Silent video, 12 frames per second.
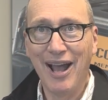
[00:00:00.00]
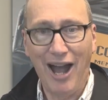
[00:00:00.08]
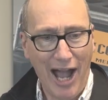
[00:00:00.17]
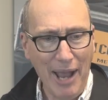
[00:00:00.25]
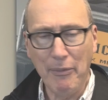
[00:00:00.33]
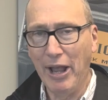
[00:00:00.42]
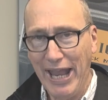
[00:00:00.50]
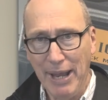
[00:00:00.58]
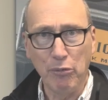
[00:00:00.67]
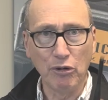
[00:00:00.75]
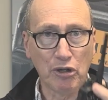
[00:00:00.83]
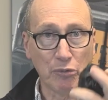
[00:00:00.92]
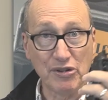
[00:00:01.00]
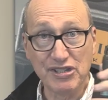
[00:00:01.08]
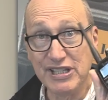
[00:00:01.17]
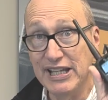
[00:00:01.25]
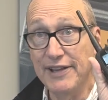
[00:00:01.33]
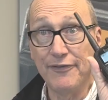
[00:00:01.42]
I'm able to
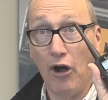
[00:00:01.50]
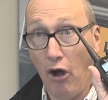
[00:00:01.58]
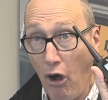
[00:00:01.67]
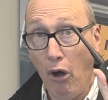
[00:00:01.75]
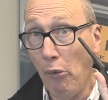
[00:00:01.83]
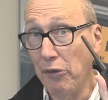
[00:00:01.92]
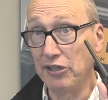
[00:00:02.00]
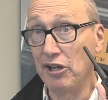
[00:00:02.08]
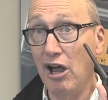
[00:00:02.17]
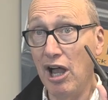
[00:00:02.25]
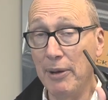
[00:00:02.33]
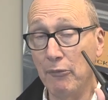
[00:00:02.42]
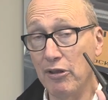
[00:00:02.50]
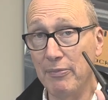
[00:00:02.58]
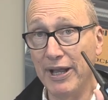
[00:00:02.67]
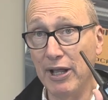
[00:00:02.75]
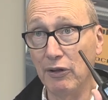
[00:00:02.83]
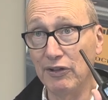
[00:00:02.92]
receive all the time with
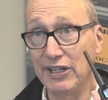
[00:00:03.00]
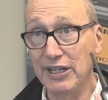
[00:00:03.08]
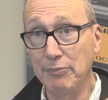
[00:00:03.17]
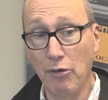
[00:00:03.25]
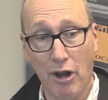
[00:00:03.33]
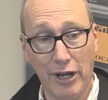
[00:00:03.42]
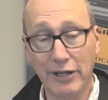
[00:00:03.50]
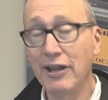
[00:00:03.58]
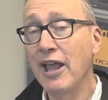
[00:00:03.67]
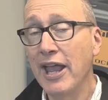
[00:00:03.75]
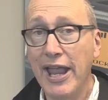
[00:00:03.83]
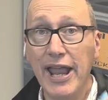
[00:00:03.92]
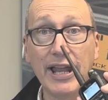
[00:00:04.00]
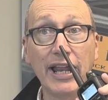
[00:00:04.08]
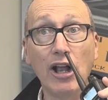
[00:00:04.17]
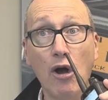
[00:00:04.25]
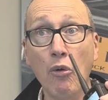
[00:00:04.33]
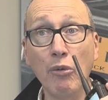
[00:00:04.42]
my LTE product, and
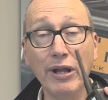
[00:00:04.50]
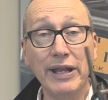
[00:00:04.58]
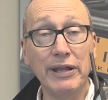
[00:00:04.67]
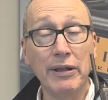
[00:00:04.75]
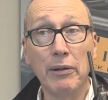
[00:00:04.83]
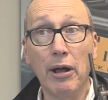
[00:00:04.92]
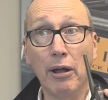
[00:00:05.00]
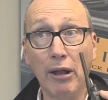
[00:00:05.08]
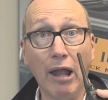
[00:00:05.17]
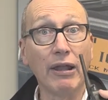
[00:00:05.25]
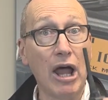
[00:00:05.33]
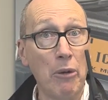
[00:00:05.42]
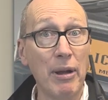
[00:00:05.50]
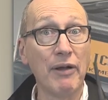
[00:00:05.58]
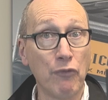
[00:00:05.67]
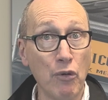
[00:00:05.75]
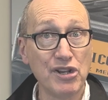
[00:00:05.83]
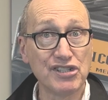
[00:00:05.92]
I only allow my
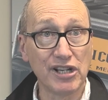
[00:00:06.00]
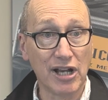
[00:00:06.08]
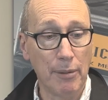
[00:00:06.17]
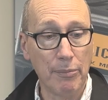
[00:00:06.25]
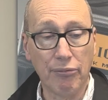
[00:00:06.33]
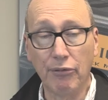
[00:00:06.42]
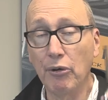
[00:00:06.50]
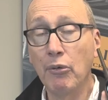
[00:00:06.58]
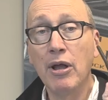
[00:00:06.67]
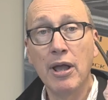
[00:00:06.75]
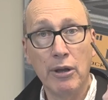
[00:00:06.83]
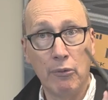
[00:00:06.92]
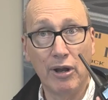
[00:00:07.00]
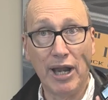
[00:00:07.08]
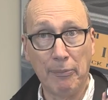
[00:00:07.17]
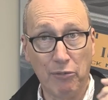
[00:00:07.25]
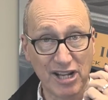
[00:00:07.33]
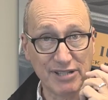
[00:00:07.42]
voice to come through when
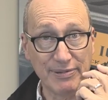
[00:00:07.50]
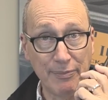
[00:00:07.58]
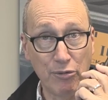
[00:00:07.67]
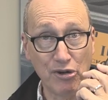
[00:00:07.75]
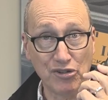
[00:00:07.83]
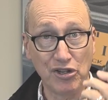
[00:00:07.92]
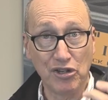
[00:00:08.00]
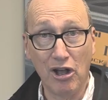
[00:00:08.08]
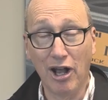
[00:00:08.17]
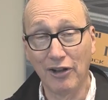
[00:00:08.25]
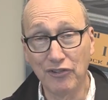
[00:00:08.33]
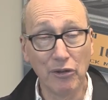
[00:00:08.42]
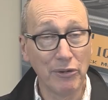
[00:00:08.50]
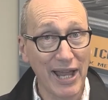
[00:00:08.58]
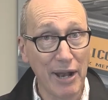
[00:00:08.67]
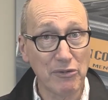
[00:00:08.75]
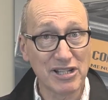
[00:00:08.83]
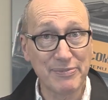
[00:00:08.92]
I press my push to talk. So in
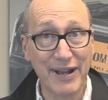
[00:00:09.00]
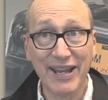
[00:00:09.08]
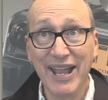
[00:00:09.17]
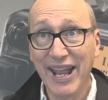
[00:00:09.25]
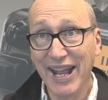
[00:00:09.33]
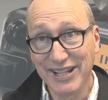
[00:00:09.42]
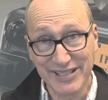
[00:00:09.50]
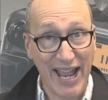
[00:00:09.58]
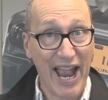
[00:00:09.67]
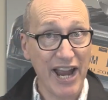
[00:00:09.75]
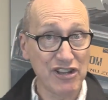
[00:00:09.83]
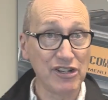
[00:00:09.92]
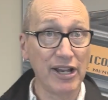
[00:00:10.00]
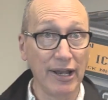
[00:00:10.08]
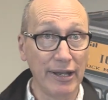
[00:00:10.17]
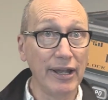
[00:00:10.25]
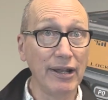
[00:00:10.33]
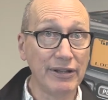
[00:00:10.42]
that respect, it's actually a
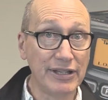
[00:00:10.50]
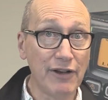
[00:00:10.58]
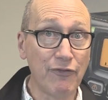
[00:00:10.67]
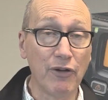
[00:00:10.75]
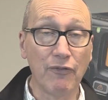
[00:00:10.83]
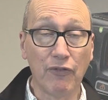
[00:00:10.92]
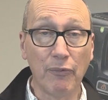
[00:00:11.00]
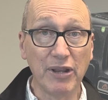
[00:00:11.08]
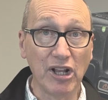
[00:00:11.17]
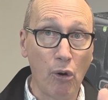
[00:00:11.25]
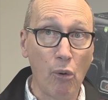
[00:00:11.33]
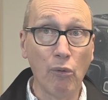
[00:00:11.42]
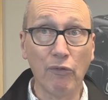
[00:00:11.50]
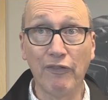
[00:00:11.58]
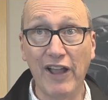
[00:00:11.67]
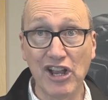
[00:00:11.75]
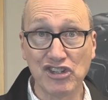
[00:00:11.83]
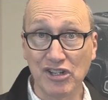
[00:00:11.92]
little different from the
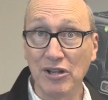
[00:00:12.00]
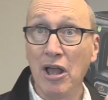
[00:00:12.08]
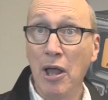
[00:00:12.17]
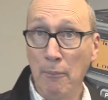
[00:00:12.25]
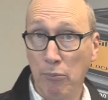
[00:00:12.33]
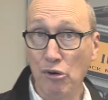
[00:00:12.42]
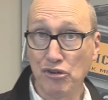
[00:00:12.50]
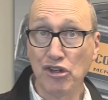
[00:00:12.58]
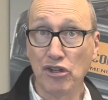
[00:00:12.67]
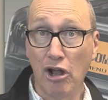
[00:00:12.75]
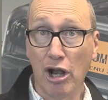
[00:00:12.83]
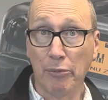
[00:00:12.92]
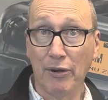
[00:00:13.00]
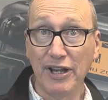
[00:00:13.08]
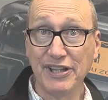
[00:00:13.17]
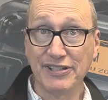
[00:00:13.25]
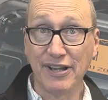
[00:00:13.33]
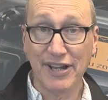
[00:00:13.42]
old-fashioned push to talk,
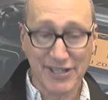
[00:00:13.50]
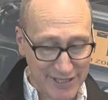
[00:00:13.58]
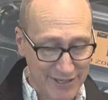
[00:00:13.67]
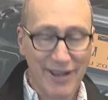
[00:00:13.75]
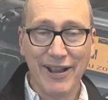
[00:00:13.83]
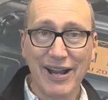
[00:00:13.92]
release to listen.